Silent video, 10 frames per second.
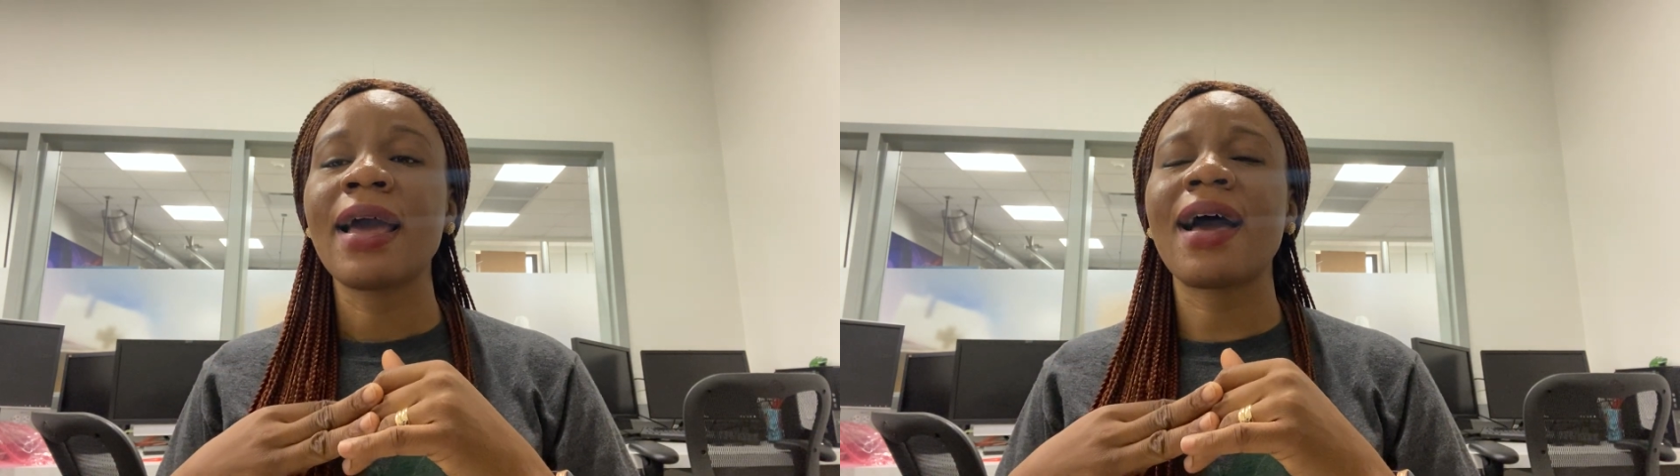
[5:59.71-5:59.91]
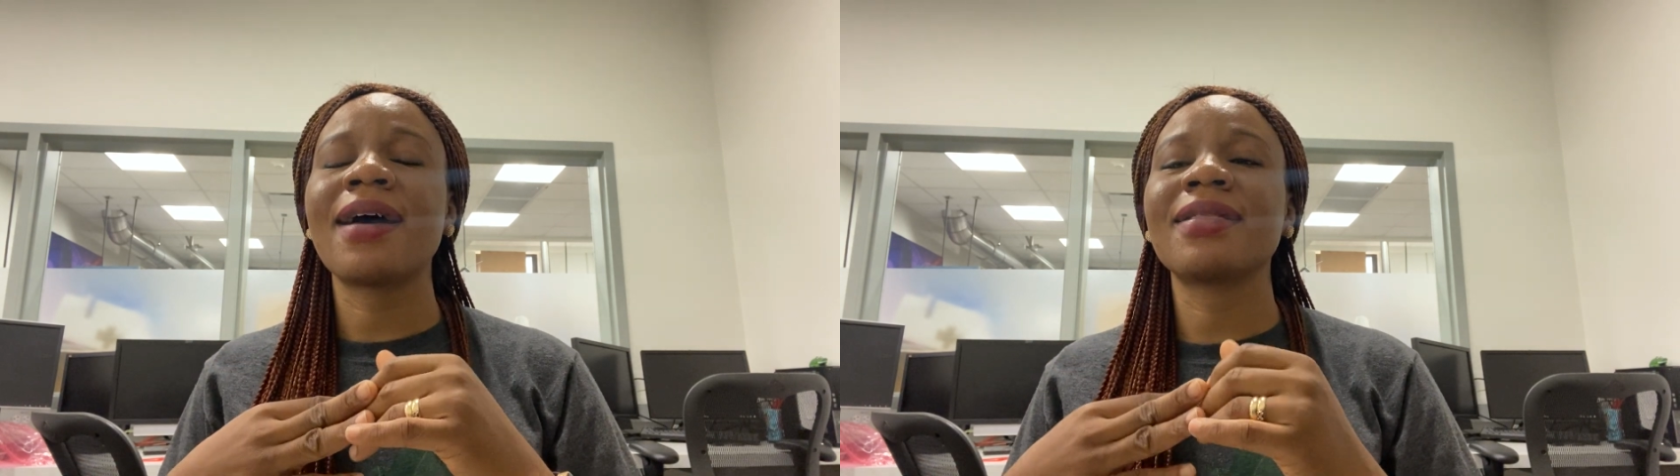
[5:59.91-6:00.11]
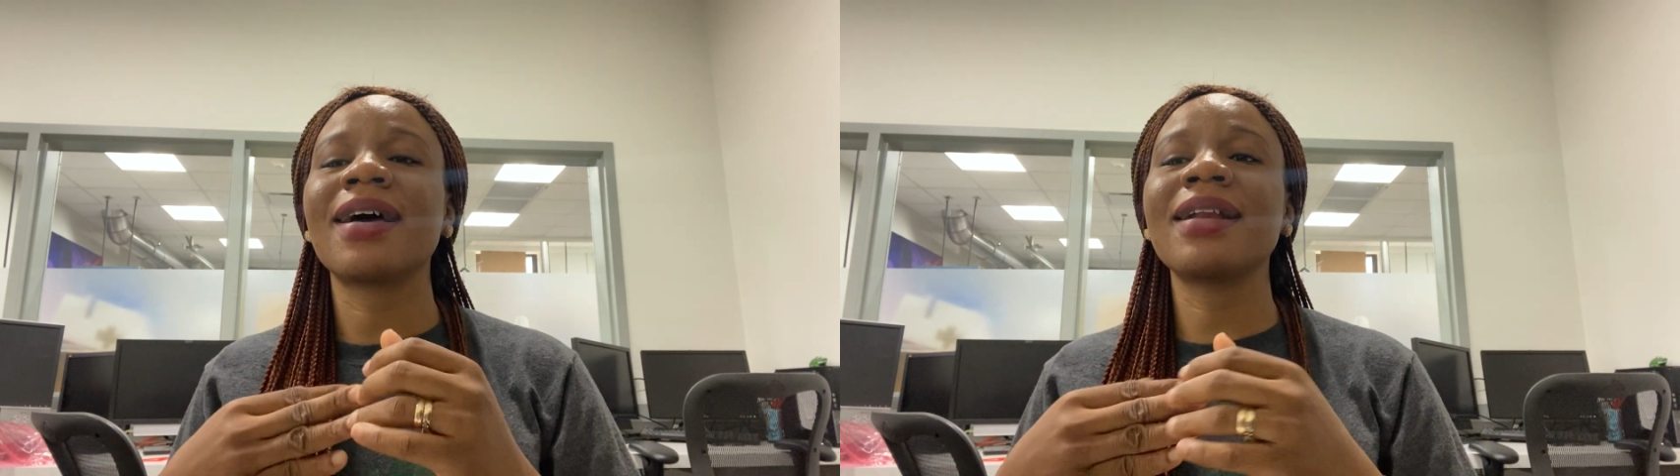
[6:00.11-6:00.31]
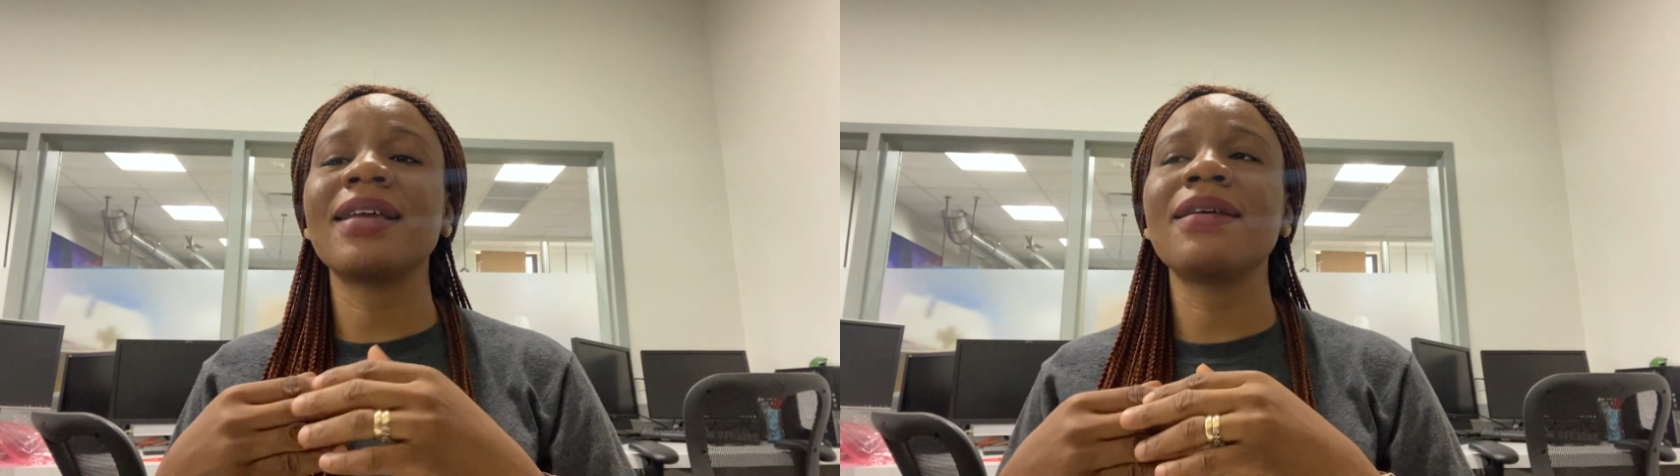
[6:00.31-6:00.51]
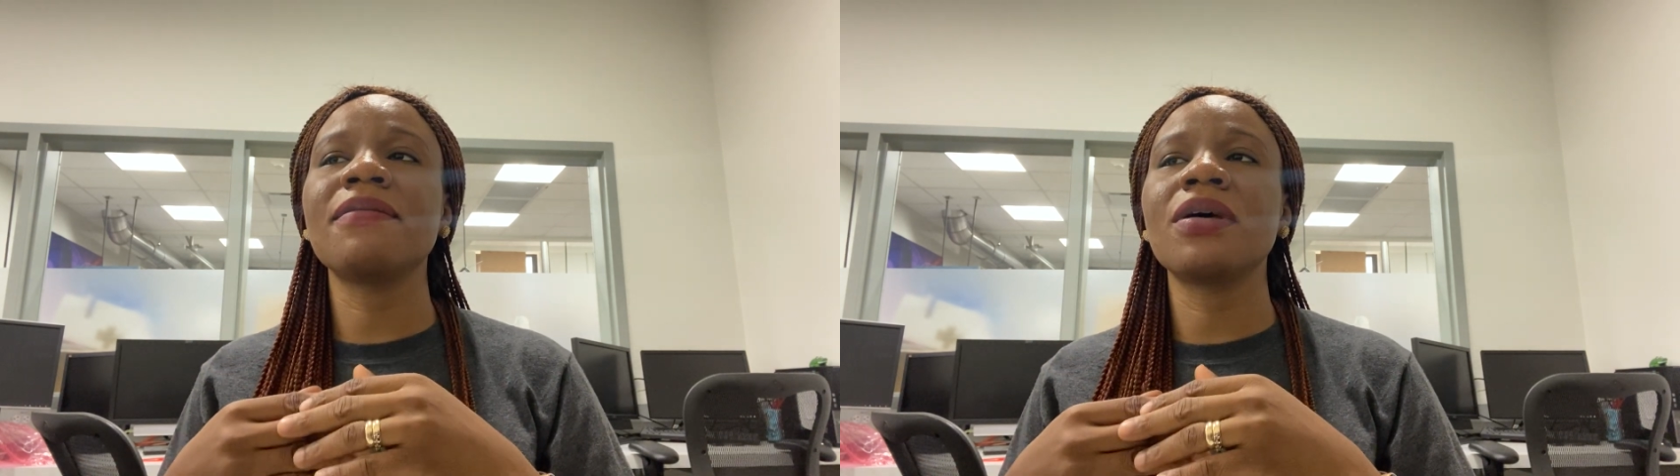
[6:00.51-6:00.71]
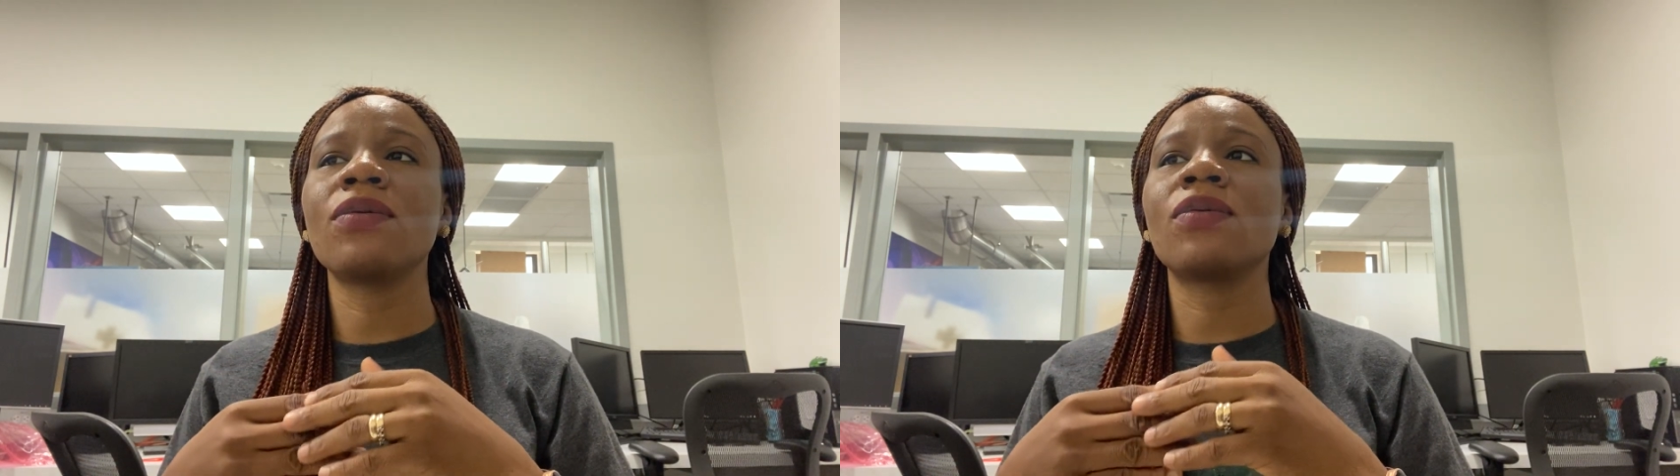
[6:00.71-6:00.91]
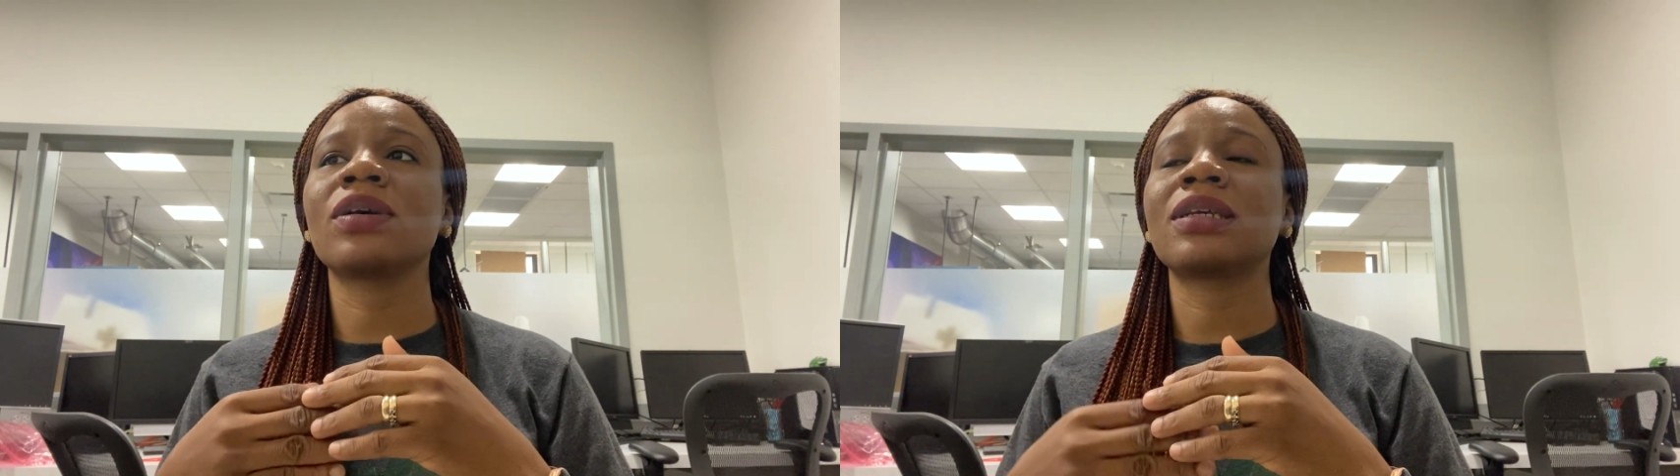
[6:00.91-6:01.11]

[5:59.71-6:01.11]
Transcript: And that email was